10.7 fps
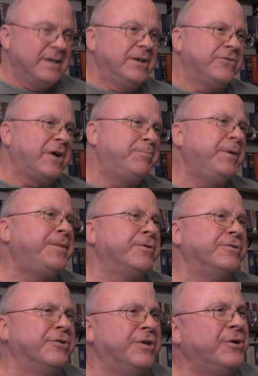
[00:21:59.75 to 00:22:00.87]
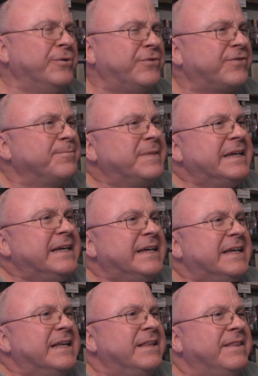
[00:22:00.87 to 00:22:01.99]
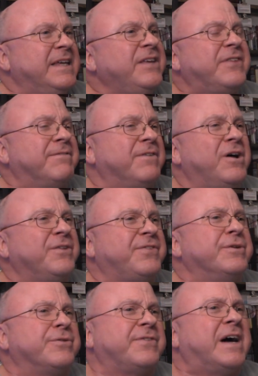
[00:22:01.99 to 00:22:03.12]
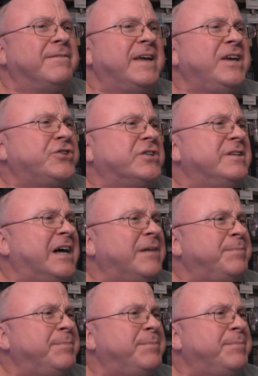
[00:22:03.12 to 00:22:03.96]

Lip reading: So I put there in your notes, these have lost their salvation not